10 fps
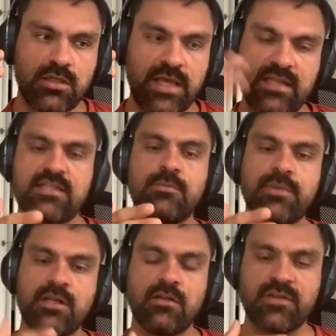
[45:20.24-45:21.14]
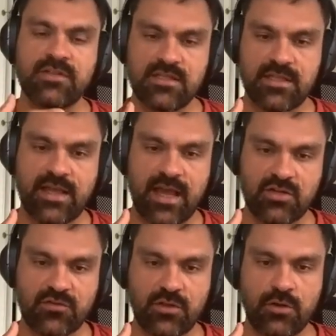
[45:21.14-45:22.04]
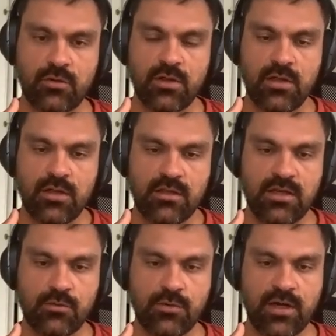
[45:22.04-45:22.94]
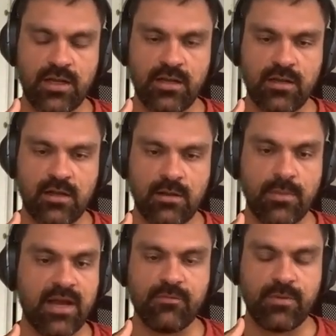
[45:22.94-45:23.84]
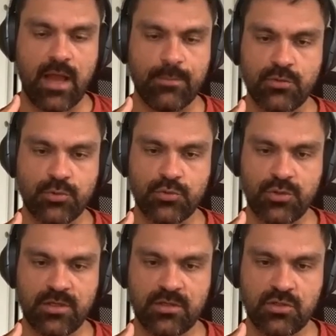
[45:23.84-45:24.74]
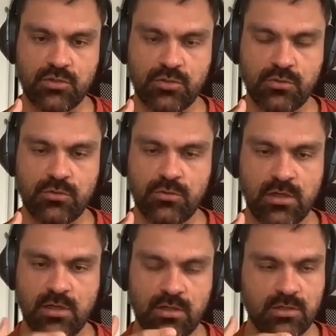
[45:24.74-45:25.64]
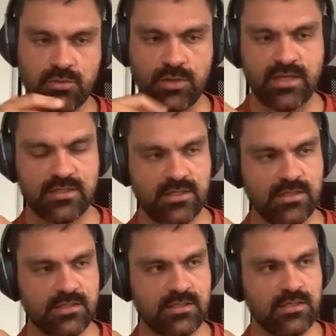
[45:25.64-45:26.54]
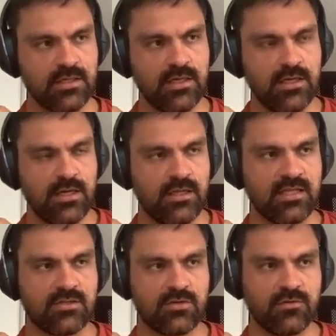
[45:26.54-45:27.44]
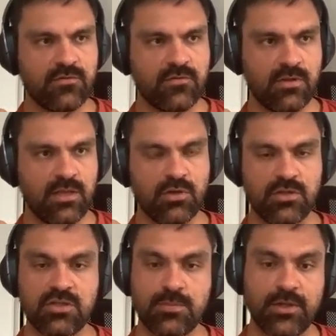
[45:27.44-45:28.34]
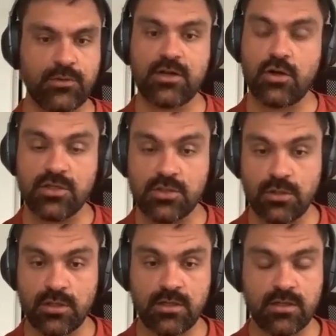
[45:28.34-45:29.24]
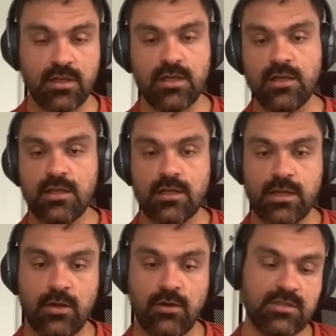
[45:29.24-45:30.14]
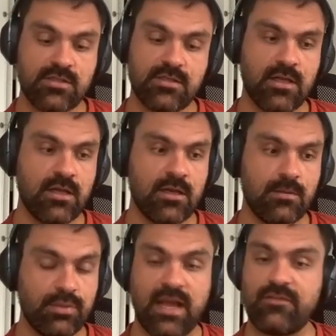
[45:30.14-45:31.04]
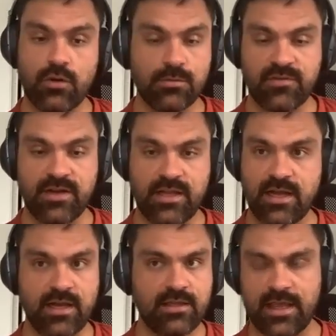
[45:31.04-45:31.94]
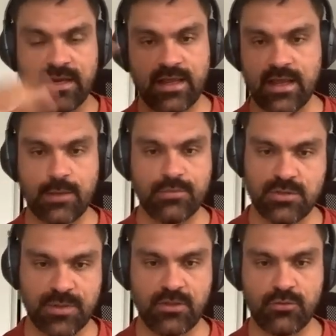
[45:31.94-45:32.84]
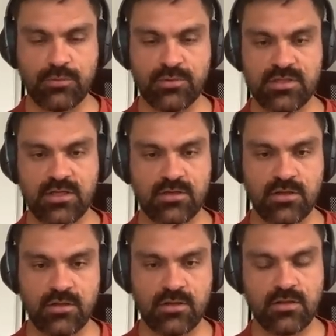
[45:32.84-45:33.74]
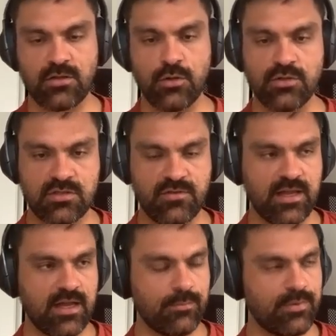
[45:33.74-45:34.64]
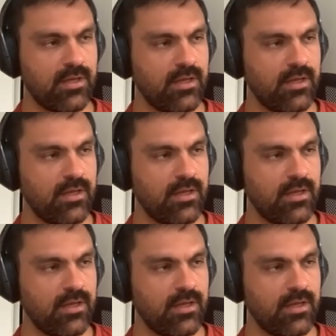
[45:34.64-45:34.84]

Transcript: gets in the middle of existing cash flow that already might have happened between two entities. And that's sort of what used to be credit cards only. Now it's platforms of any kind, like any app, you spend 30% on the host of the app,